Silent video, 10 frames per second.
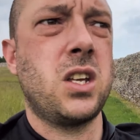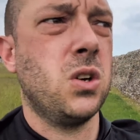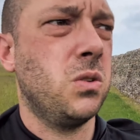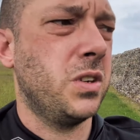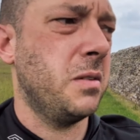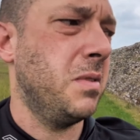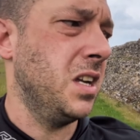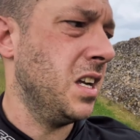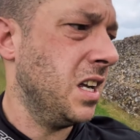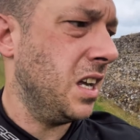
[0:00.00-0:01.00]
called them,
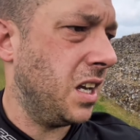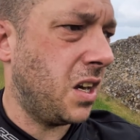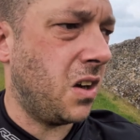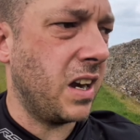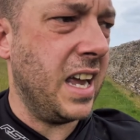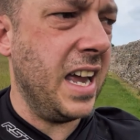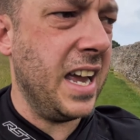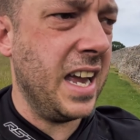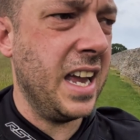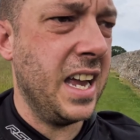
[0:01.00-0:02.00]
along
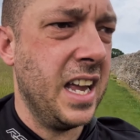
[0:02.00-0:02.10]
here